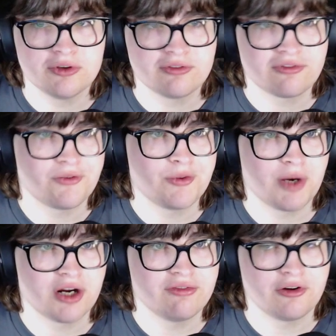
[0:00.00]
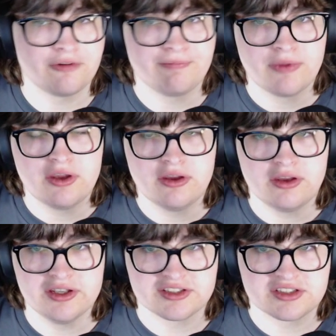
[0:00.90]
from the microphone.
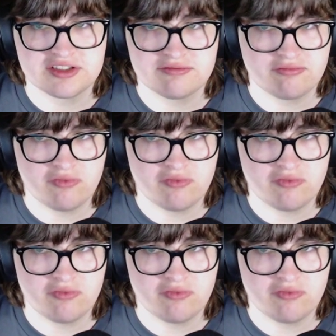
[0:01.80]
It's